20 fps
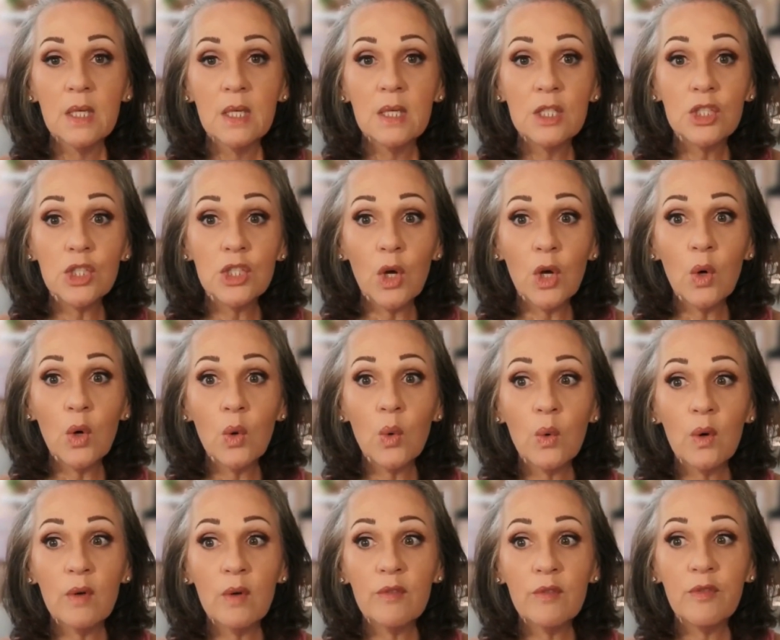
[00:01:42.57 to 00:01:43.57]

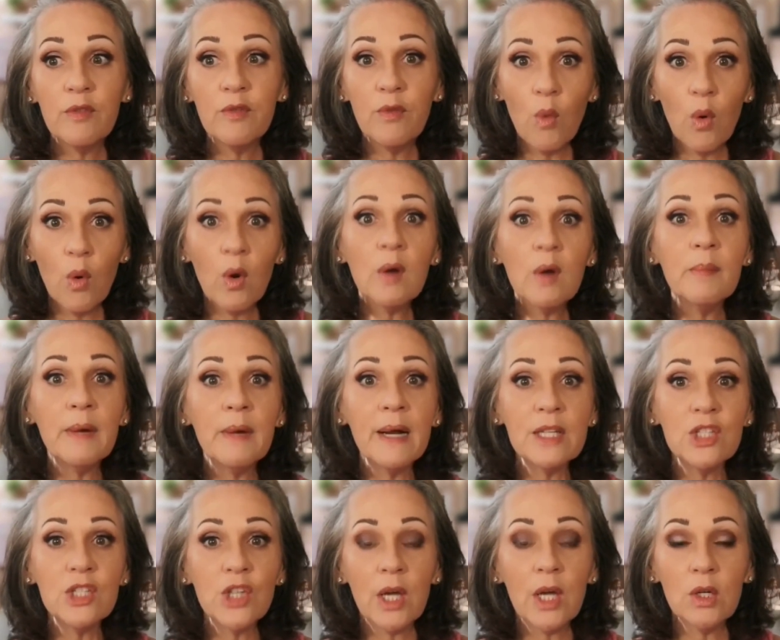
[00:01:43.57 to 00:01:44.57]
So for my
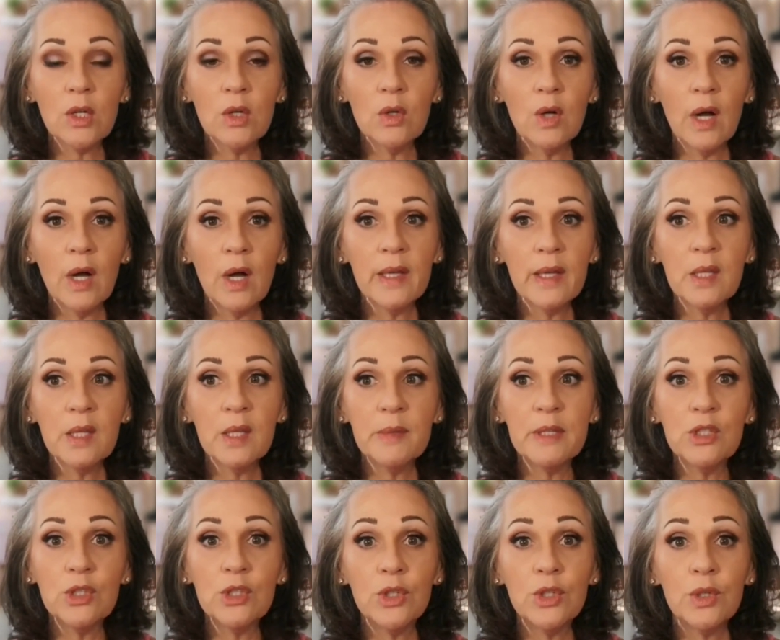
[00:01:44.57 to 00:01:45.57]
channel, I'm going
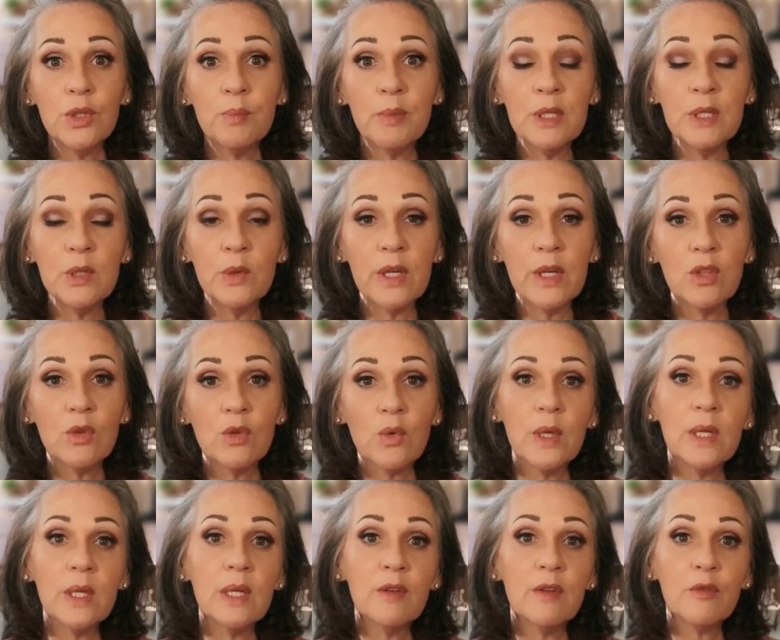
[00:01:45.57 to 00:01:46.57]
to be doing 3
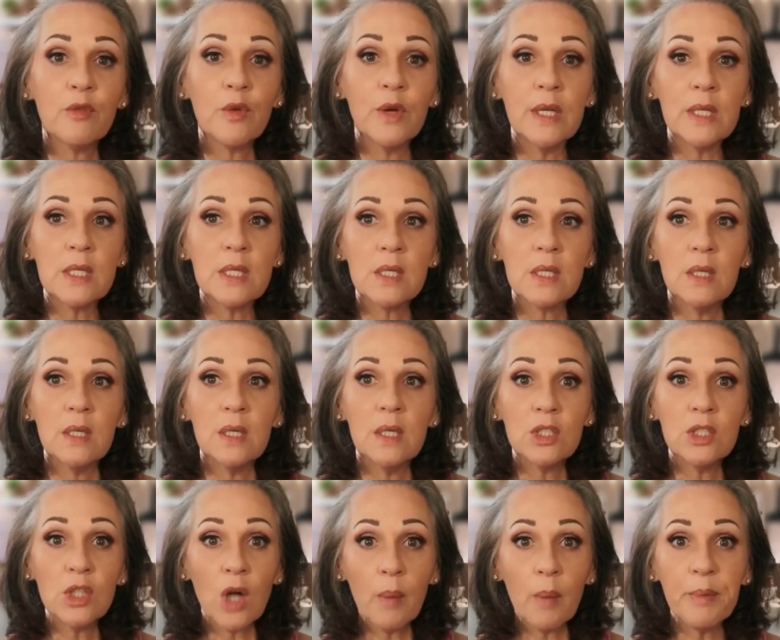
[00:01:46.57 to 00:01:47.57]
different
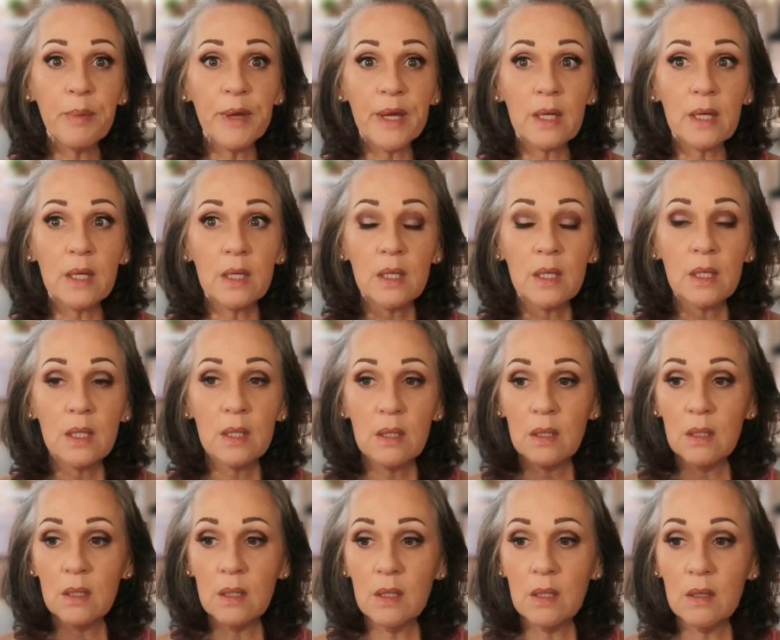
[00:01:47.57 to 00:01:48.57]
topic
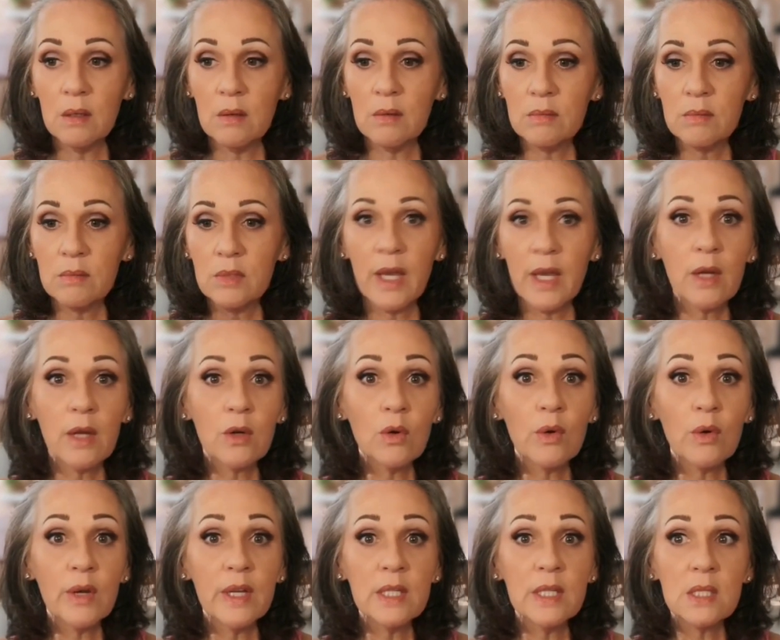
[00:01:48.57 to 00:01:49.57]

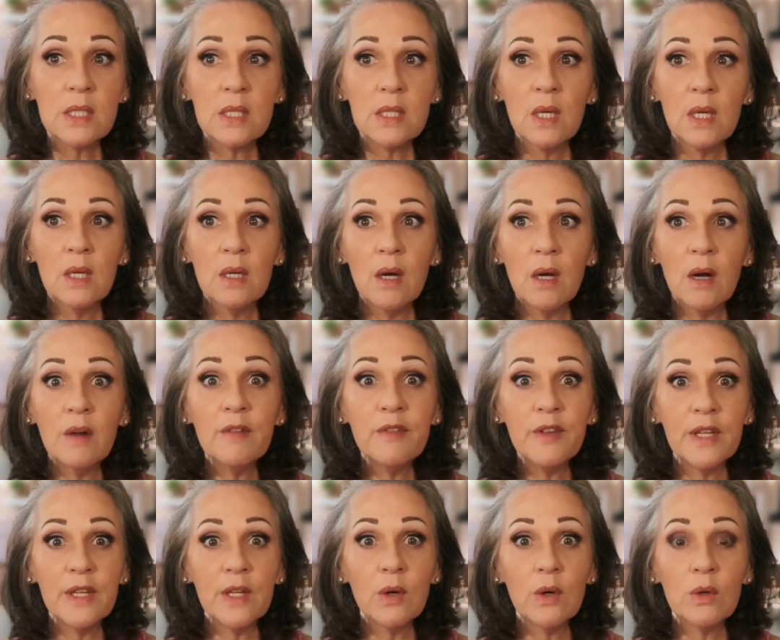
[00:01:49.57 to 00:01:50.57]
categories of
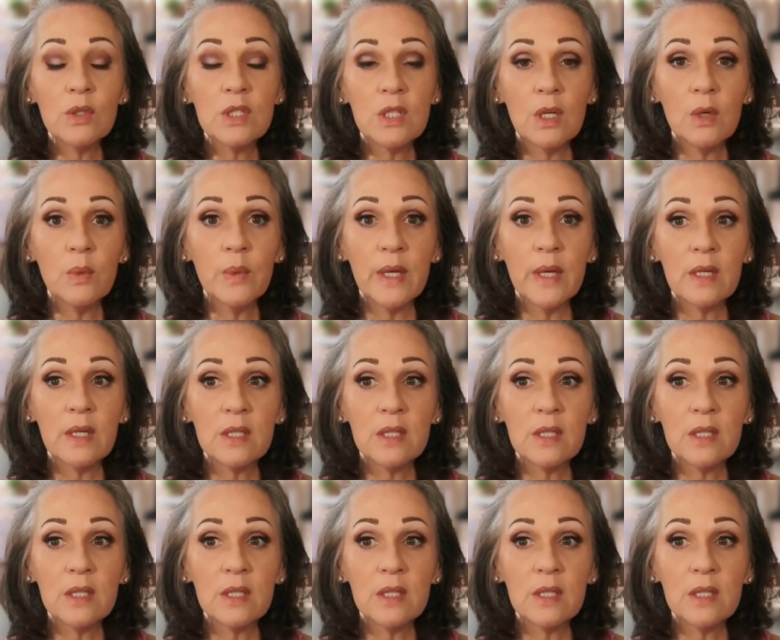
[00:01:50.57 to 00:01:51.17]
videos a week.